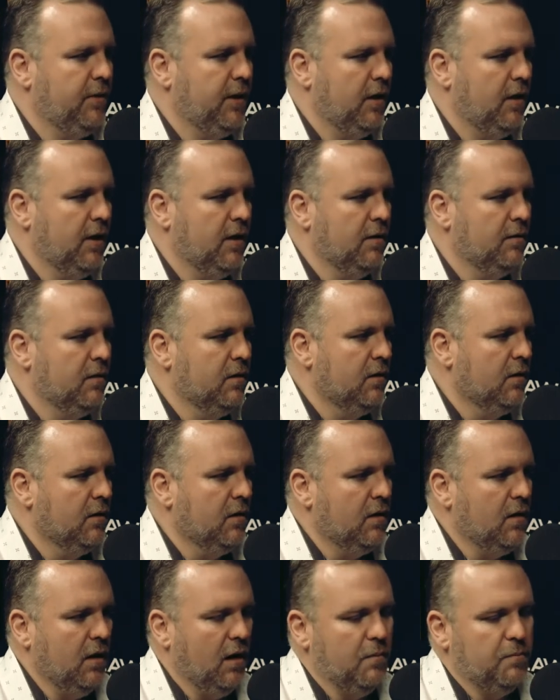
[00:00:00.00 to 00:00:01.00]
They're in a,
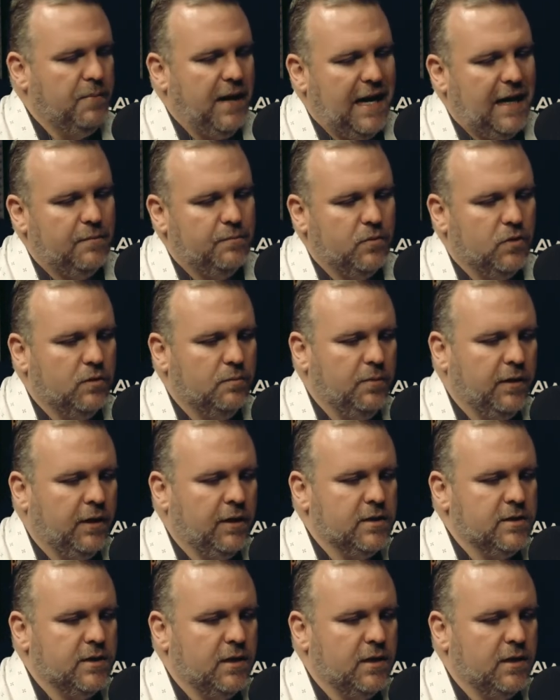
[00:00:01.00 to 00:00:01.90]
a bad mood because